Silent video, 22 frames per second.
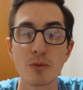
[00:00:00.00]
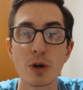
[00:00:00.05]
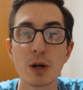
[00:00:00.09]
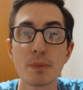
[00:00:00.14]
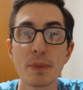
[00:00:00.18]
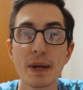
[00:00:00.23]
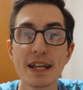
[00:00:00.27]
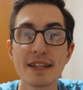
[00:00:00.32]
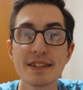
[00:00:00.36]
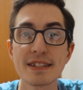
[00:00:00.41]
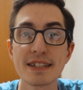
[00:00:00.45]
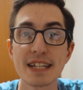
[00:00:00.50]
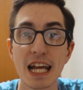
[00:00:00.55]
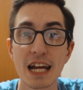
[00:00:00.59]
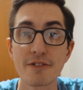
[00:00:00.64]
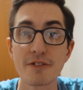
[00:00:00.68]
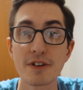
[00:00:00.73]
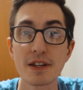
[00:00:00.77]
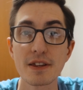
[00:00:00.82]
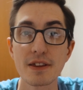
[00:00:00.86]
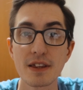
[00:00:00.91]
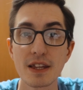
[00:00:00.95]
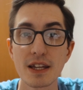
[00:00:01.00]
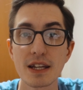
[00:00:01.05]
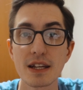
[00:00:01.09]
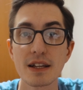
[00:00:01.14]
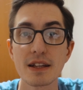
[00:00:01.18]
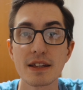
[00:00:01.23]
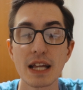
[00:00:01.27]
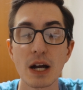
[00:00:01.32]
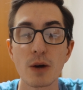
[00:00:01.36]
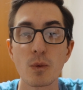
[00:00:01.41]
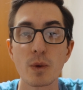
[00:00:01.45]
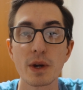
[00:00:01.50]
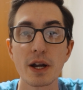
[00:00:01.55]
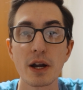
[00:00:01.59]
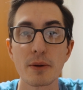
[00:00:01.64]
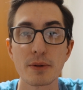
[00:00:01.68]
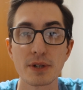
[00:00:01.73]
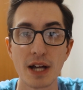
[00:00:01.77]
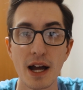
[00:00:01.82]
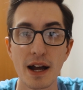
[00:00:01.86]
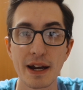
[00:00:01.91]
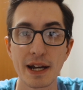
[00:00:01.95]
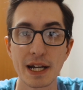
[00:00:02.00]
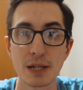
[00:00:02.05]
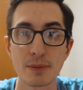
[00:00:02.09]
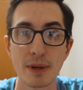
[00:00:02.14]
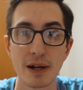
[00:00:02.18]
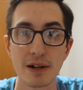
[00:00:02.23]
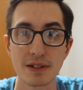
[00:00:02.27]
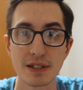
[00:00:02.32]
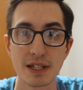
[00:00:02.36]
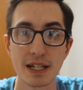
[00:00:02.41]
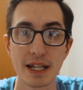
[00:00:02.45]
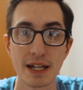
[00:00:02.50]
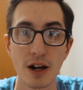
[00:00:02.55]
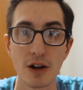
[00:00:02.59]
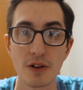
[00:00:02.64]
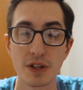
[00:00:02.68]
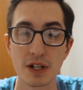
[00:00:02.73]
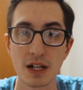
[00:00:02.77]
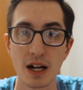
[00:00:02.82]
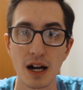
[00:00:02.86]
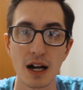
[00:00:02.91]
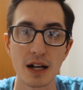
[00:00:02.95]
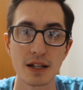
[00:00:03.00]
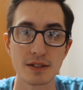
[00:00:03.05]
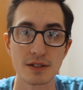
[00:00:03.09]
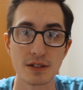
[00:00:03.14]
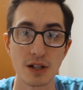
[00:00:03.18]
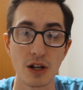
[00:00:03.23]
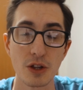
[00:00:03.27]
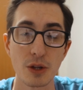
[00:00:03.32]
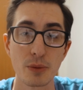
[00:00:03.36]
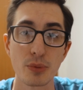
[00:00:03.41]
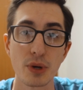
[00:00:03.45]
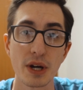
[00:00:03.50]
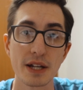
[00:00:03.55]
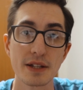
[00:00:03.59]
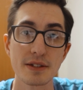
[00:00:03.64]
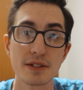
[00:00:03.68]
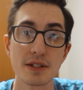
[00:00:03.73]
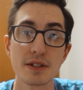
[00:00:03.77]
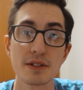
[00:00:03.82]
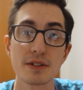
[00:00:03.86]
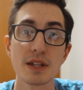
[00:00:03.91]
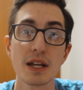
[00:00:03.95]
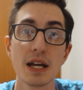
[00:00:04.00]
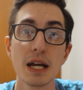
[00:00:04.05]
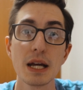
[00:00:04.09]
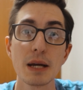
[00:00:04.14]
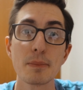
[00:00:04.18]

We're basing everything that we are talking about today, all the costs and all the prices,